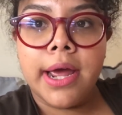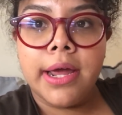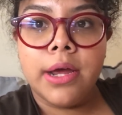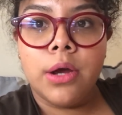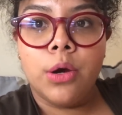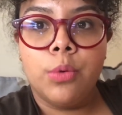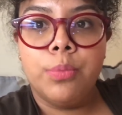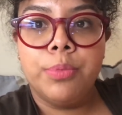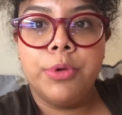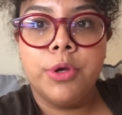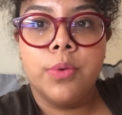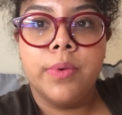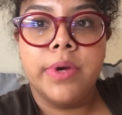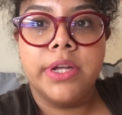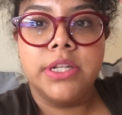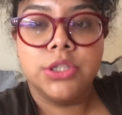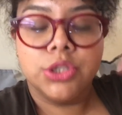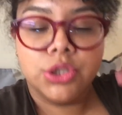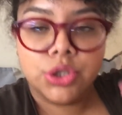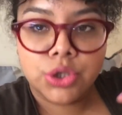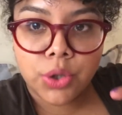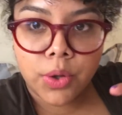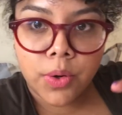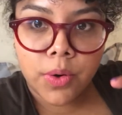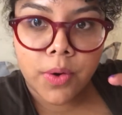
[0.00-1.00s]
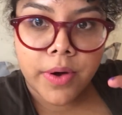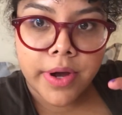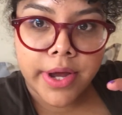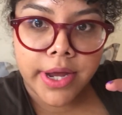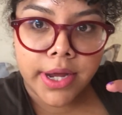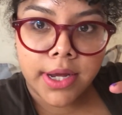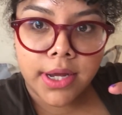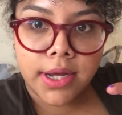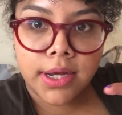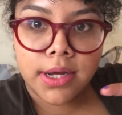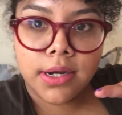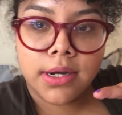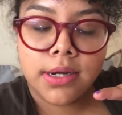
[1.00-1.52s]
I hope you
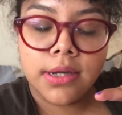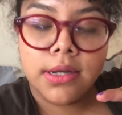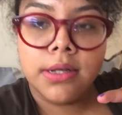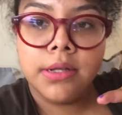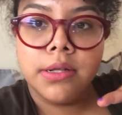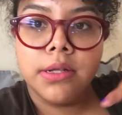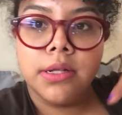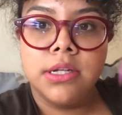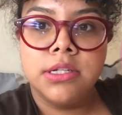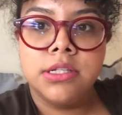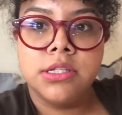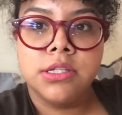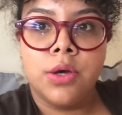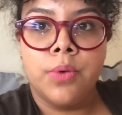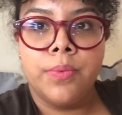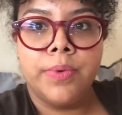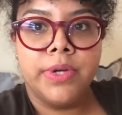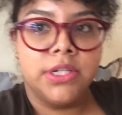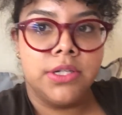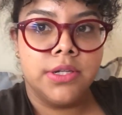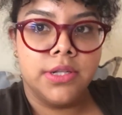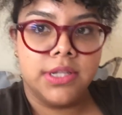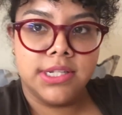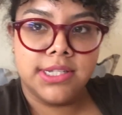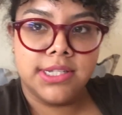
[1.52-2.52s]
enjoy. Let's go into the